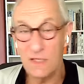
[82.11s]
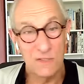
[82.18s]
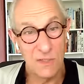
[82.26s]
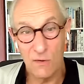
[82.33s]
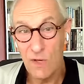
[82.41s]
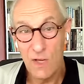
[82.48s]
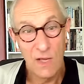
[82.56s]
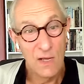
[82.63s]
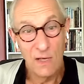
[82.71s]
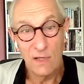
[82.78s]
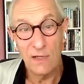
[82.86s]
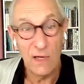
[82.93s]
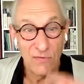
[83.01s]
So
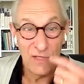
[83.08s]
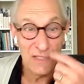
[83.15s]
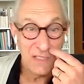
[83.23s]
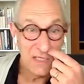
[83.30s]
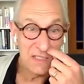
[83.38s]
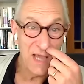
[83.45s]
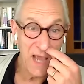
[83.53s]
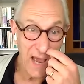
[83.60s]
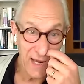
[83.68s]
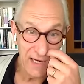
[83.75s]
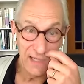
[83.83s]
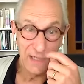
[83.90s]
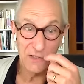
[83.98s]
this is the
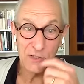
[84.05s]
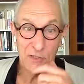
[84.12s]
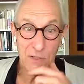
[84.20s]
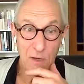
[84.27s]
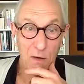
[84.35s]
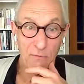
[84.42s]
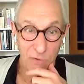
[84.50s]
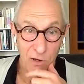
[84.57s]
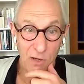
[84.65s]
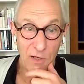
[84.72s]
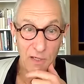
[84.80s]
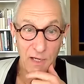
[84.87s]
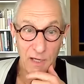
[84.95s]
age of
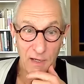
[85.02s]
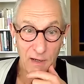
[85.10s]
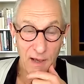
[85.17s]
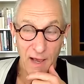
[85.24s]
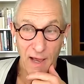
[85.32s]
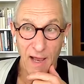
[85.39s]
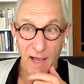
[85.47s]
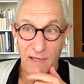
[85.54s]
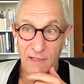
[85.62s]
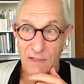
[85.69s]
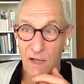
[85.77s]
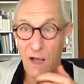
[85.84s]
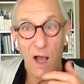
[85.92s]
learning.
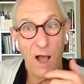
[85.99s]
And